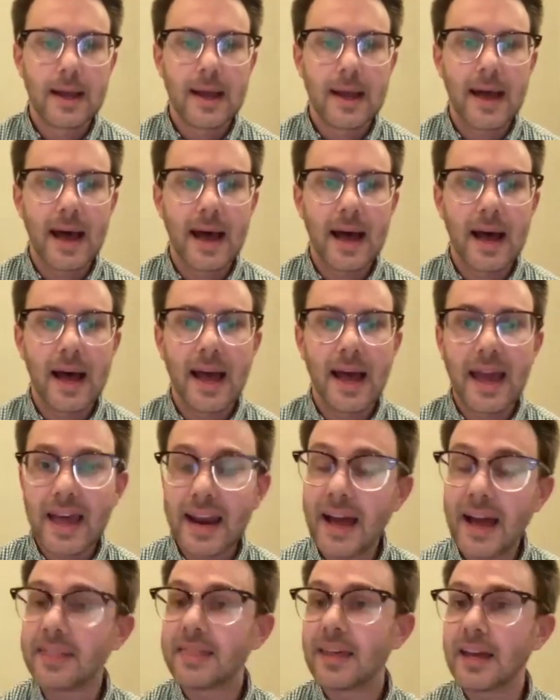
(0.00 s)

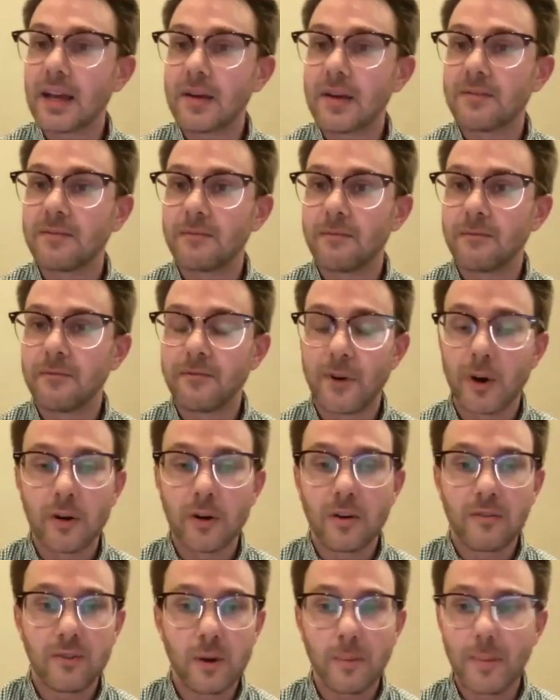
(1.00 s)
And I think
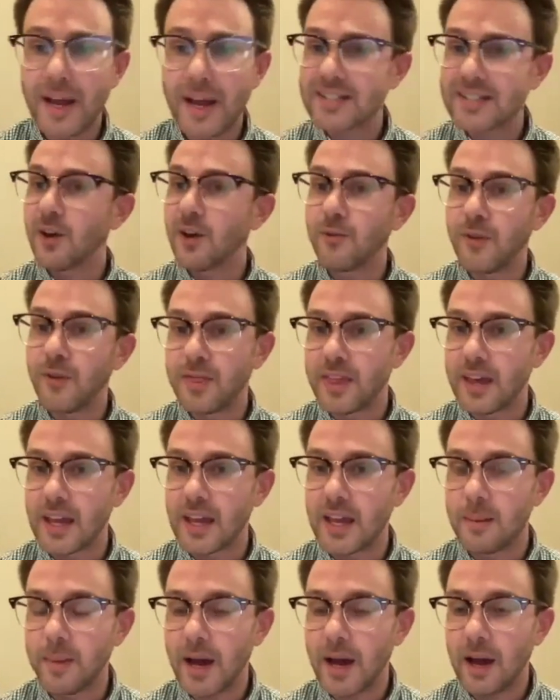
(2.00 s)
for myself, in
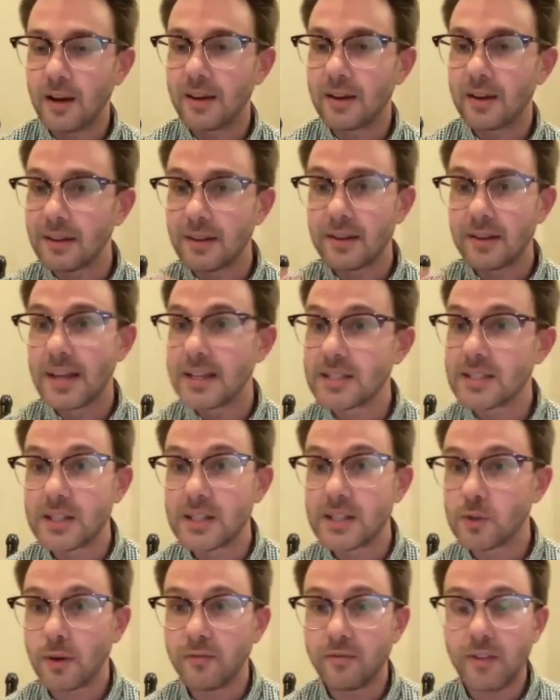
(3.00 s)
thinking about
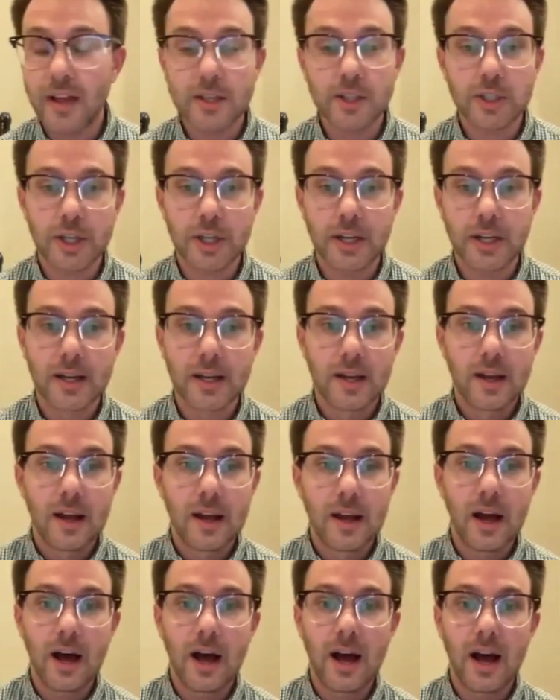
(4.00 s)
Leslie's reflection
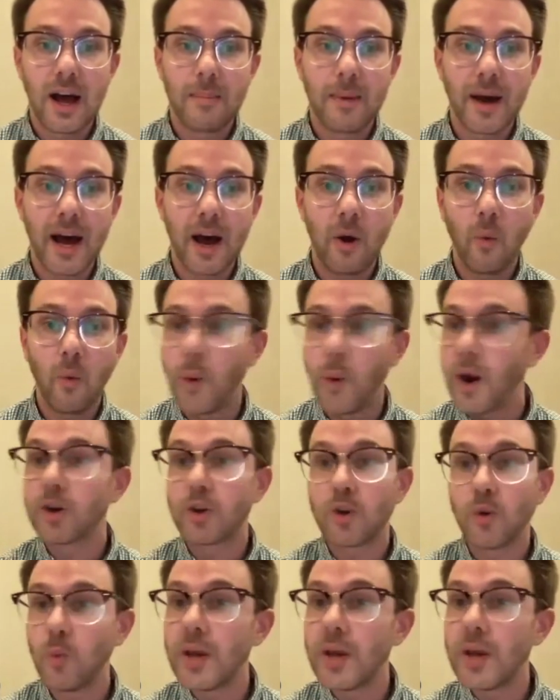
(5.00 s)
about where
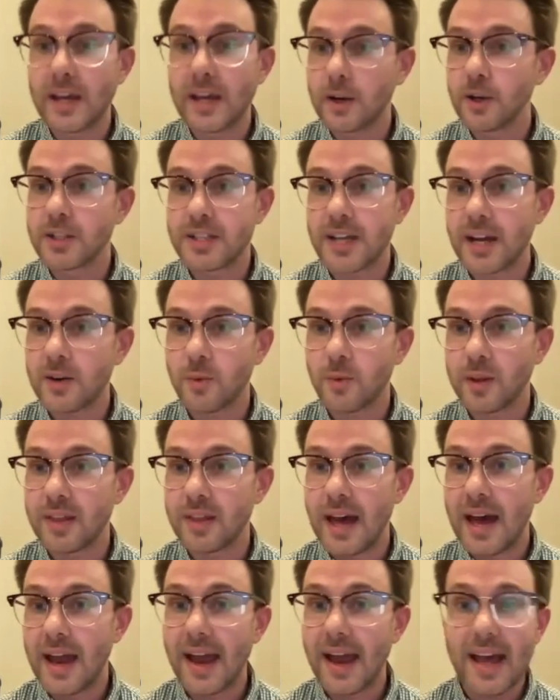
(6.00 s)
do we intersect with
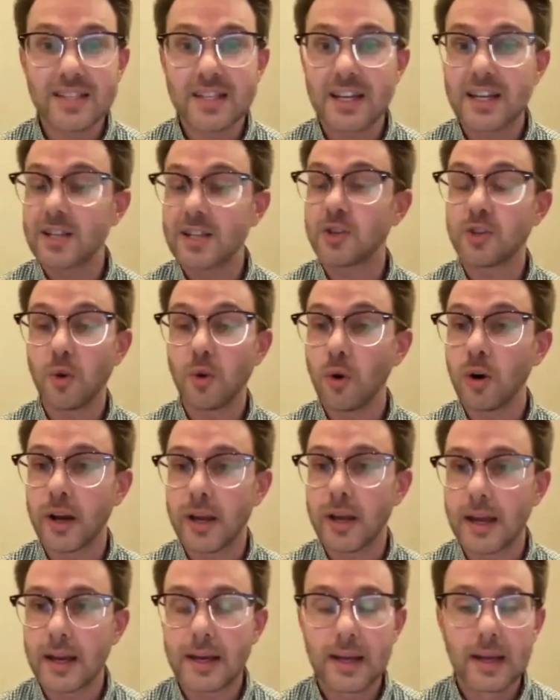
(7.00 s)
that, as a
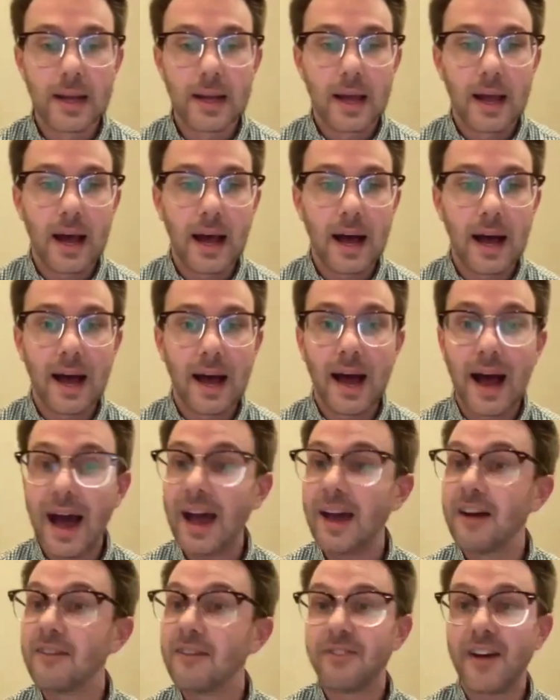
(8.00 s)
historian,
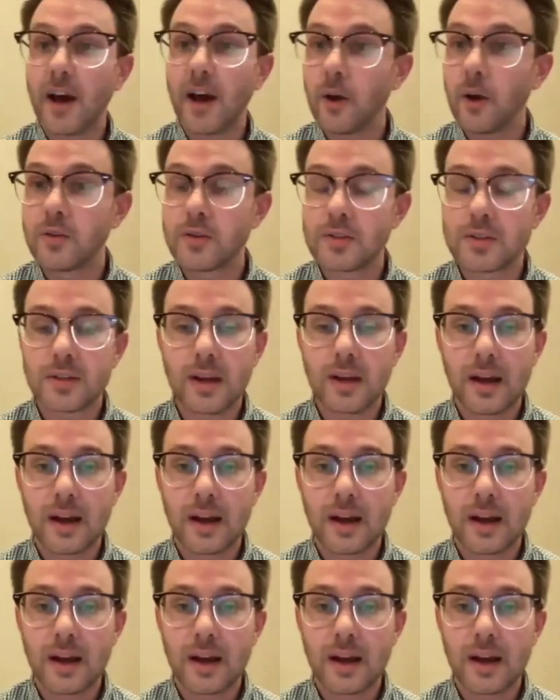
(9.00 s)
I have found,